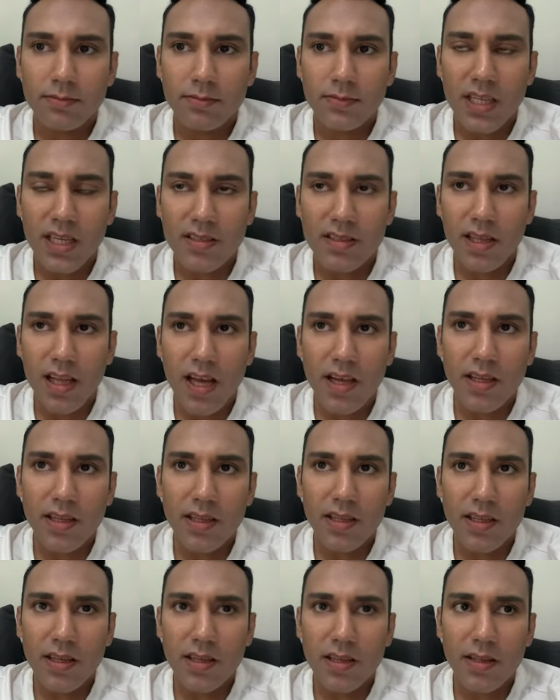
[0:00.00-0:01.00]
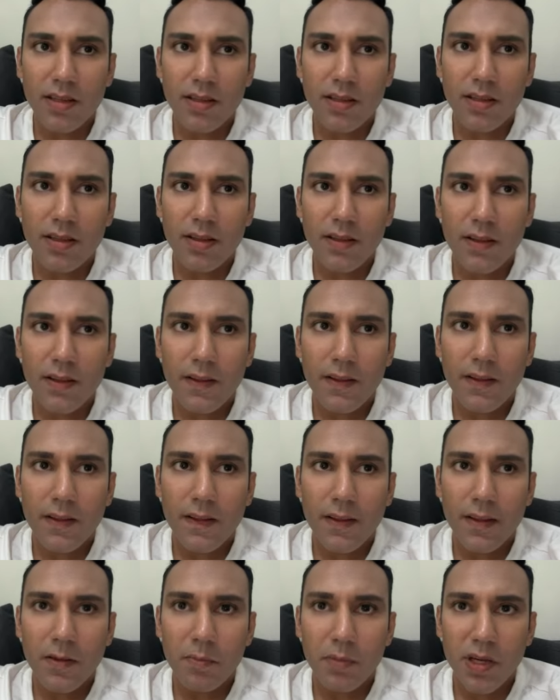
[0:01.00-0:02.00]
it's like
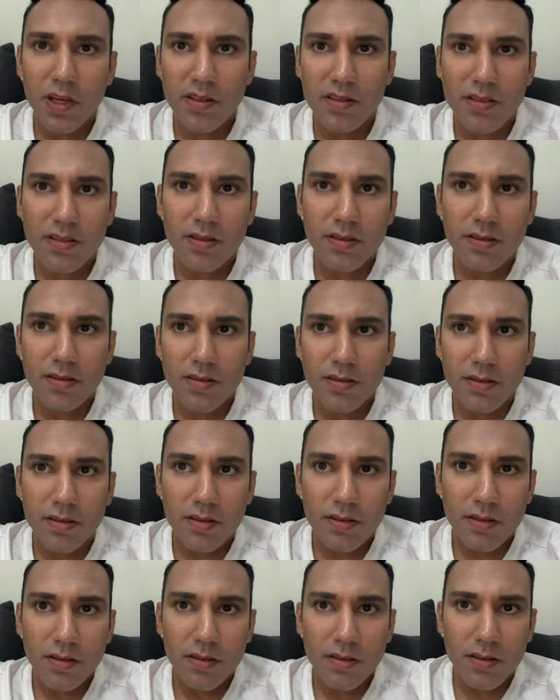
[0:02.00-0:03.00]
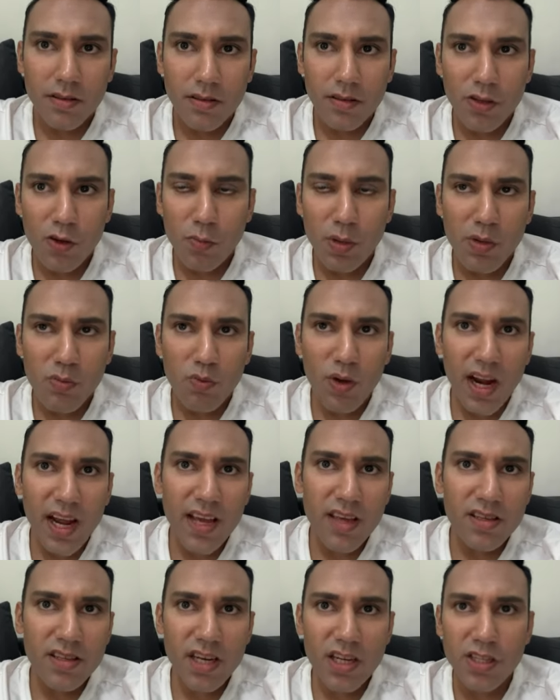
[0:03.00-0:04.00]
because you've been
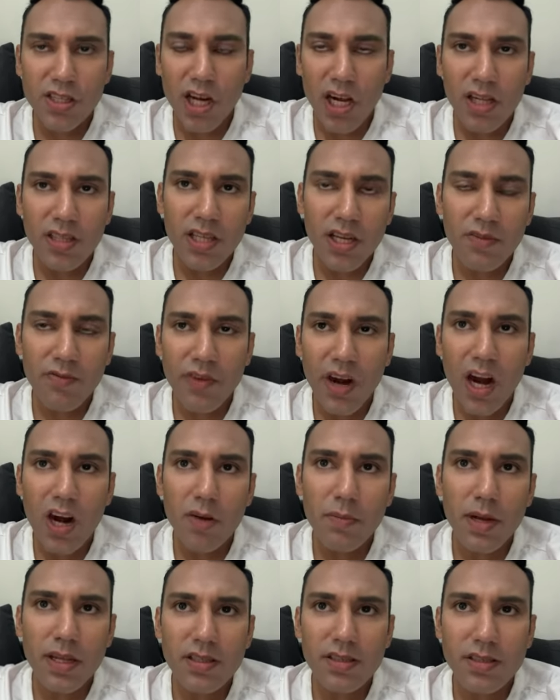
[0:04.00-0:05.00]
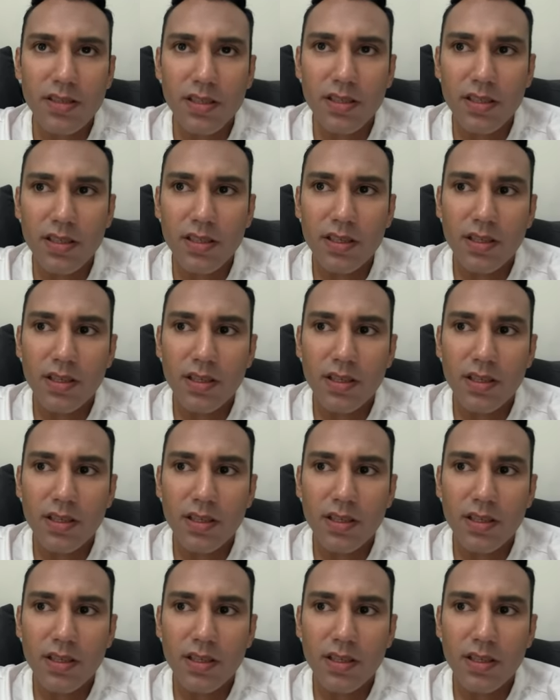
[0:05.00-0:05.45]
raised in a sheltered environment